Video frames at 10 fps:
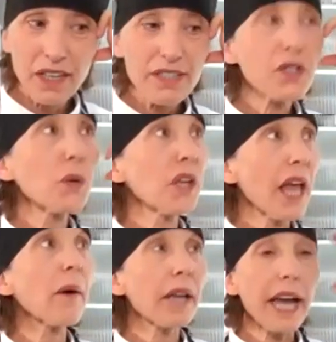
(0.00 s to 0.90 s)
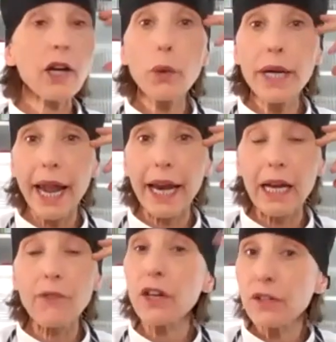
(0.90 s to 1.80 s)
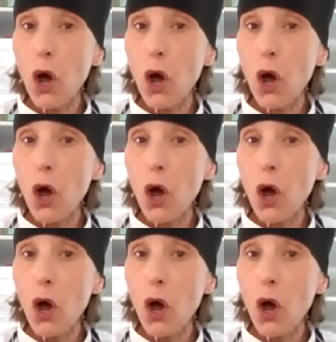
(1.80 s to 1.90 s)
So yeah, get creative. There's